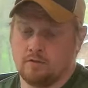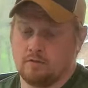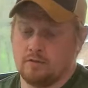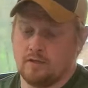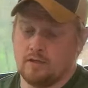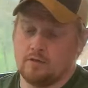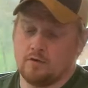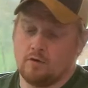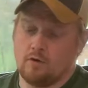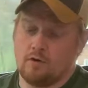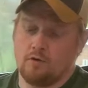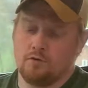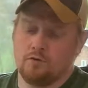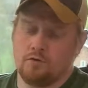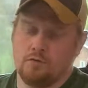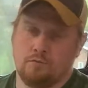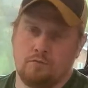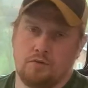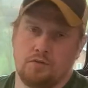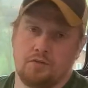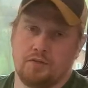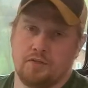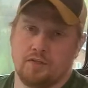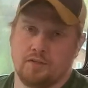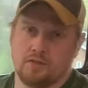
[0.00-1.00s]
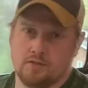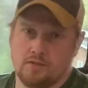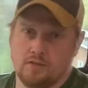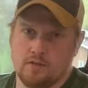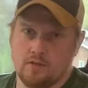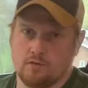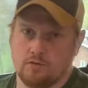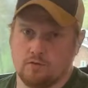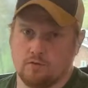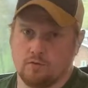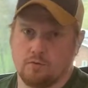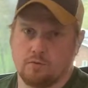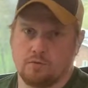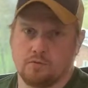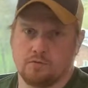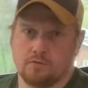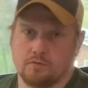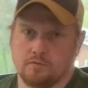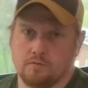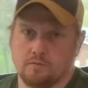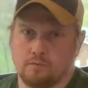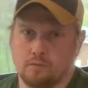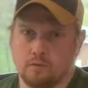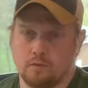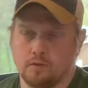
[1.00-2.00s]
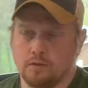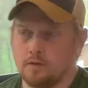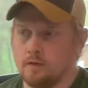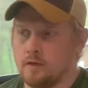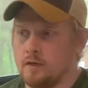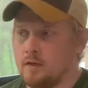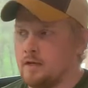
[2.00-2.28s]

That's also what the extension cords are for.